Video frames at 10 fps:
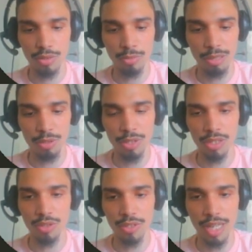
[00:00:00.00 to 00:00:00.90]
maybe
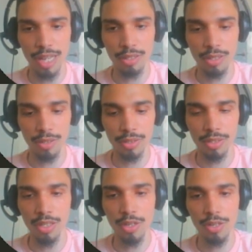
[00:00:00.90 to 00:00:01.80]
just add colon
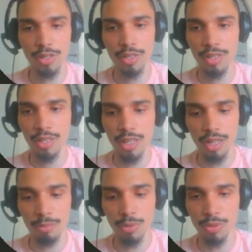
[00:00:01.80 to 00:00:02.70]
here
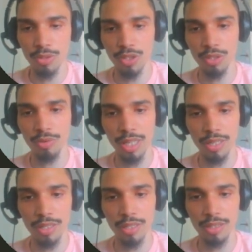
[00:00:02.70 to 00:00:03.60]
and put
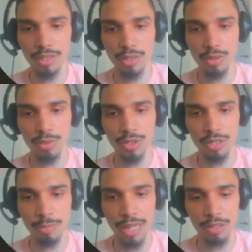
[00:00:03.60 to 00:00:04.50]
generated
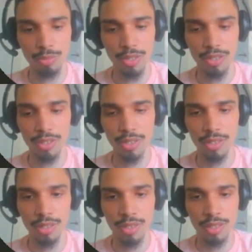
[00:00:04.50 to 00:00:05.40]
just password
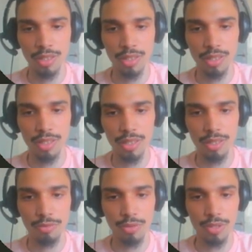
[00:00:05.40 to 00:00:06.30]

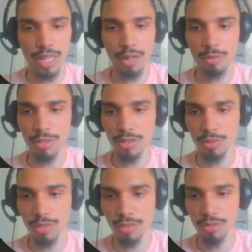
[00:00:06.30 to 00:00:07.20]
for now because
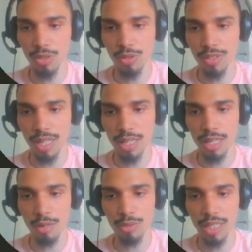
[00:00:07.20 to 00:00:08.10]
it appears, and
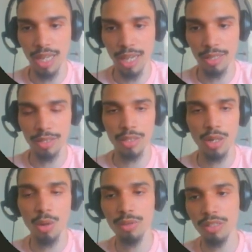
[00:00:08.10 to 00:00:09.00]
then we can
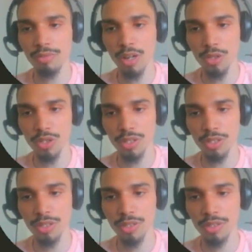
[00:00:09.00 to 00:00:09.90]
call this function